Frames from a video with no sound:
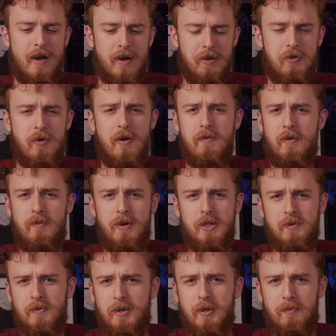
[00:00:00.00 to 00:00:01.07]
Uh, you have a
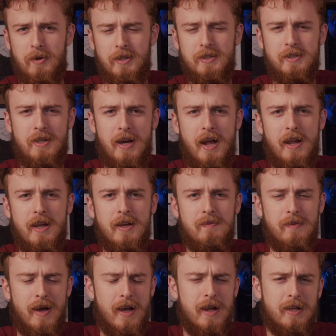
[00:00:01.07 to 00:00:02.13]
much bigger budget than I
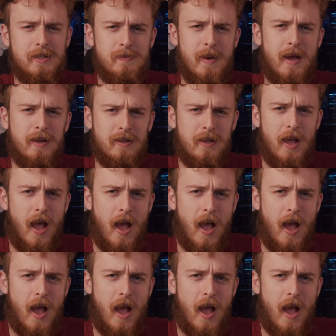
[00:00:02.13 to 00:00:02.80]
am. I expect